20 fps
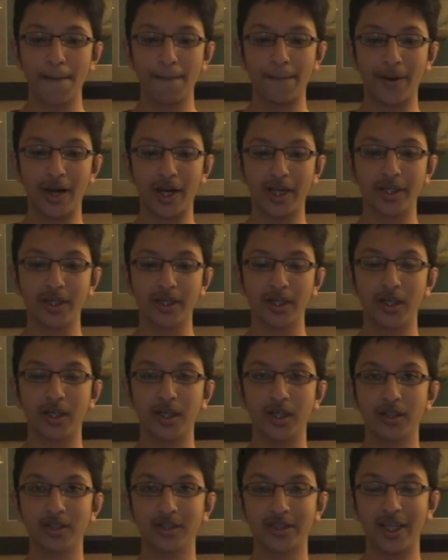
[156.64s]
But
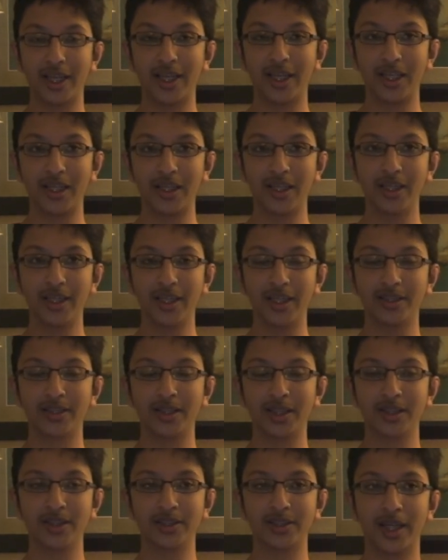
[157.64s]
sadly,
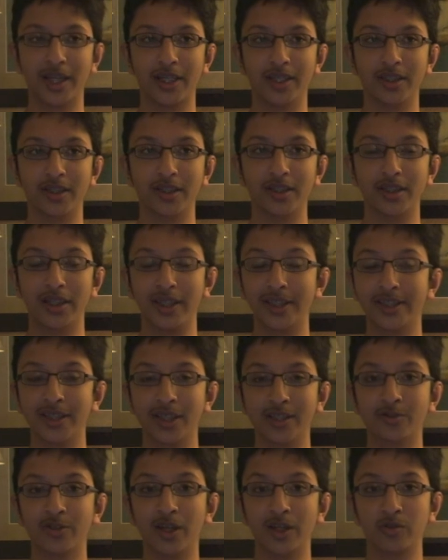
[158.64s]
Intel
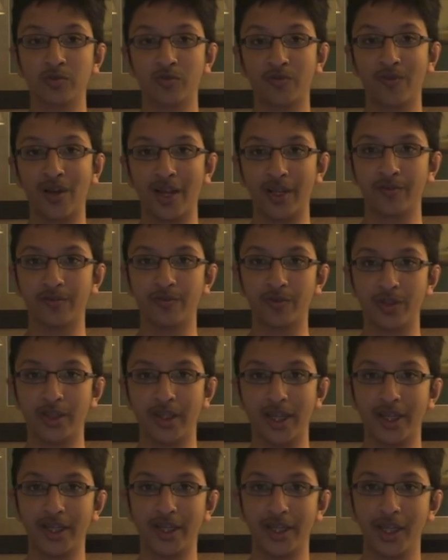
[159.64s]
tried to fight for
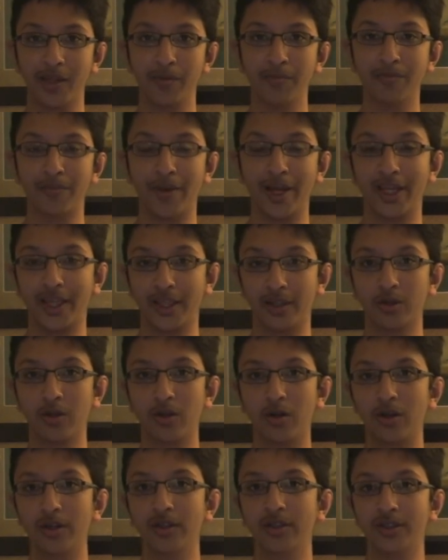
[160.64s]
that name back in
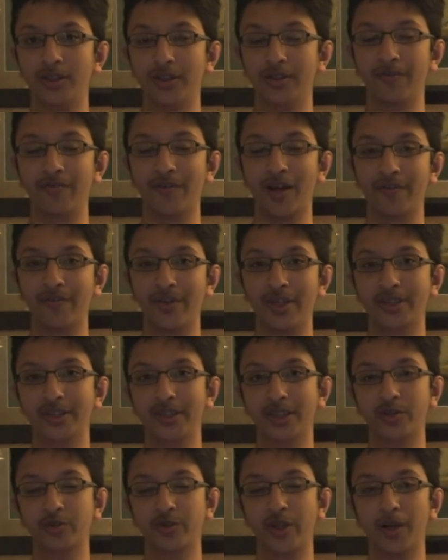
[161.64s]
court, the
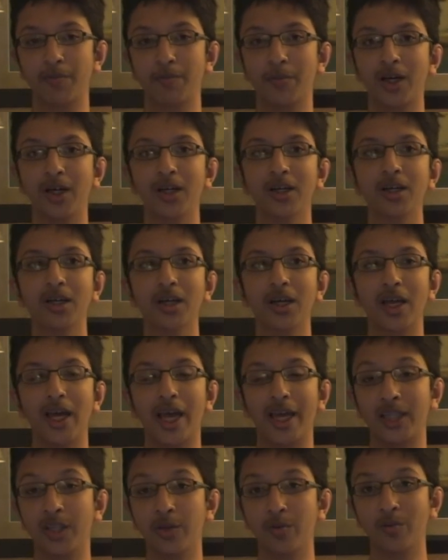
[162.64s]
586 trademark,
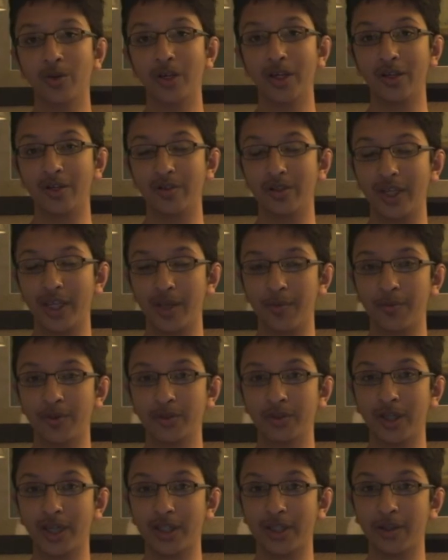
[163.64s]
and they weren't able
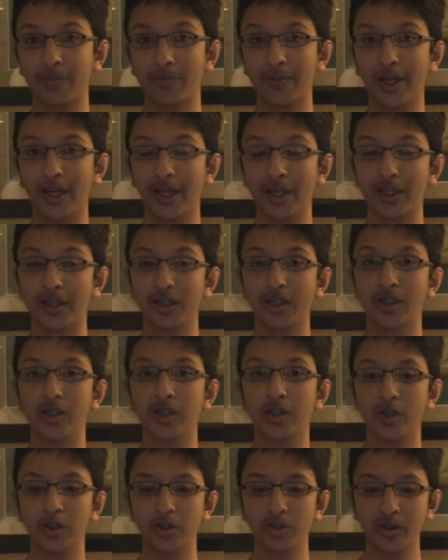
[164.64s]
to get it back.
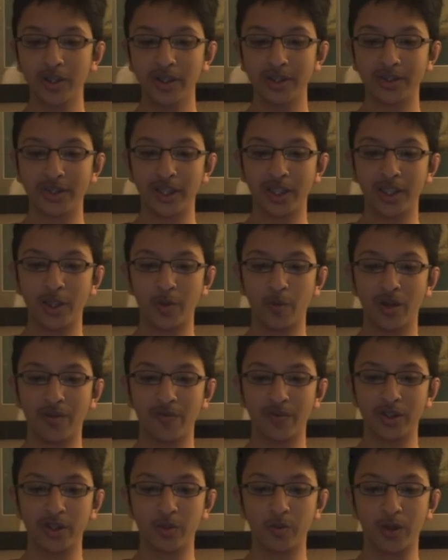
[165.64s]
So instead they went
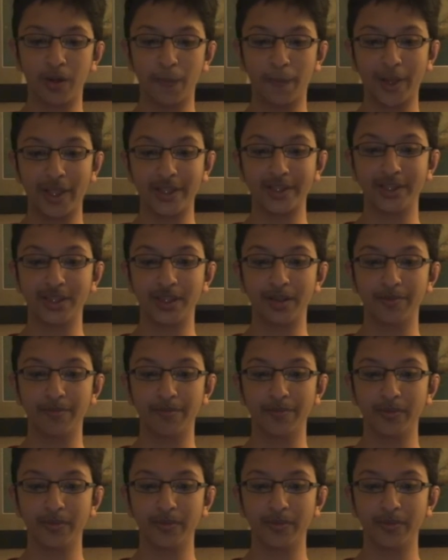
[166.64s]
for the word Pentium.